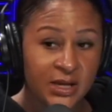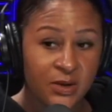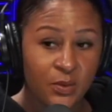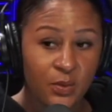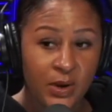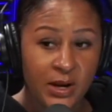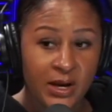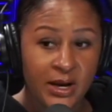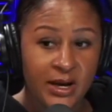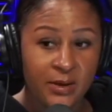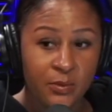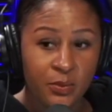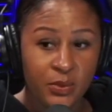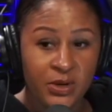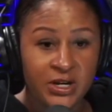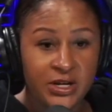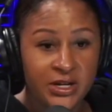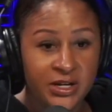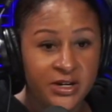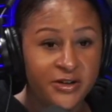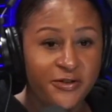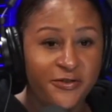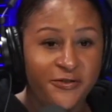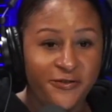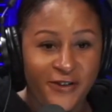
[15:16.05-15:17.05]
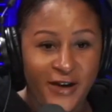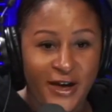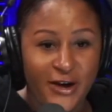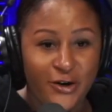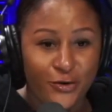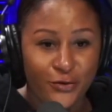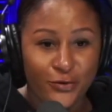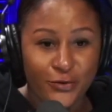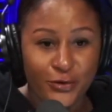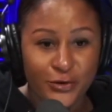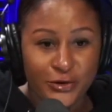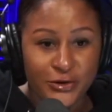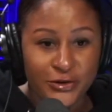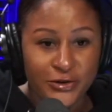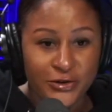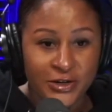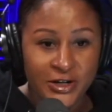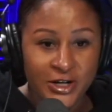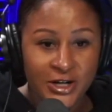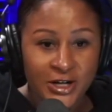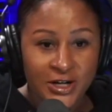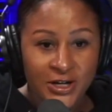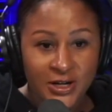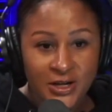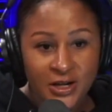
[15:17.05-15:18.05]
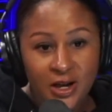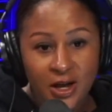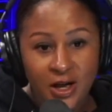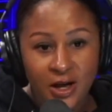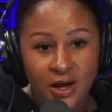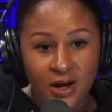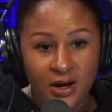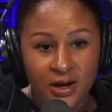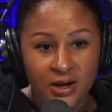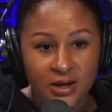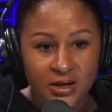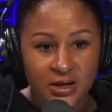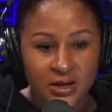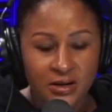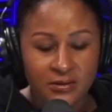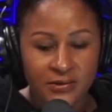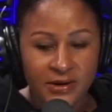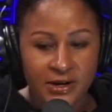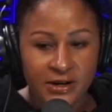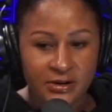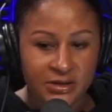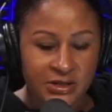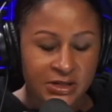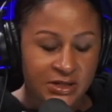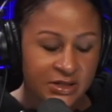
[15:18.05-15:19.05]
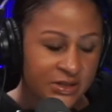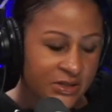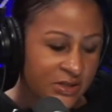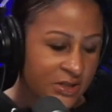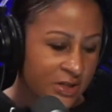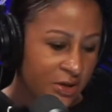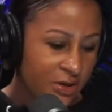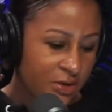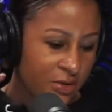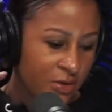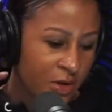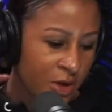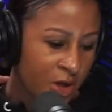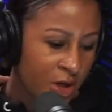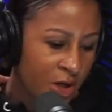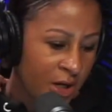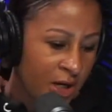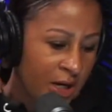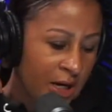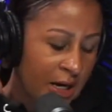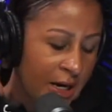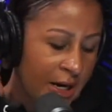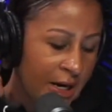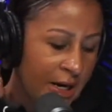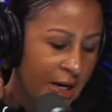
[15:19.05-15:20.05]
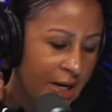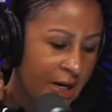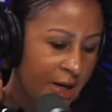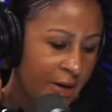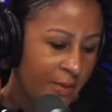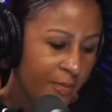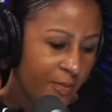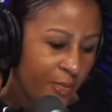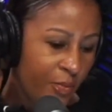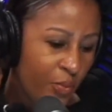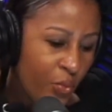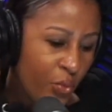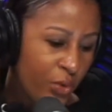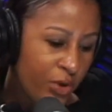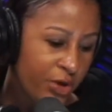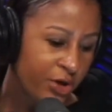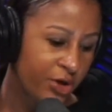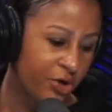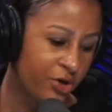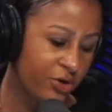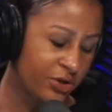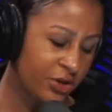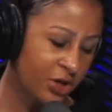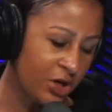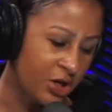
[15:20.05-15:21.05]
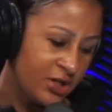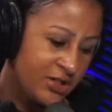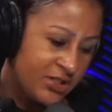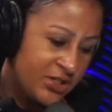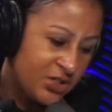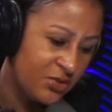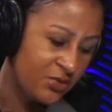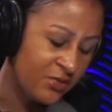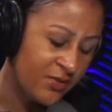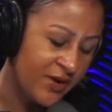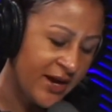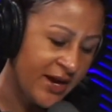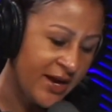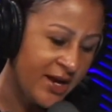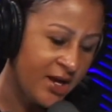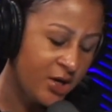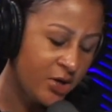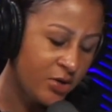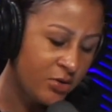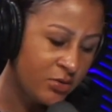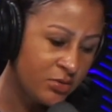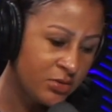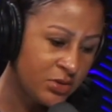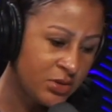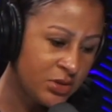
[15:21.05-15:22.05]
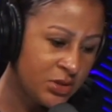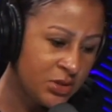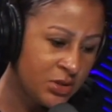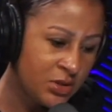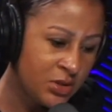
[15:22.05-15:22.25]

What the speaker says: why we need a federal law around it. So what are your thoughts around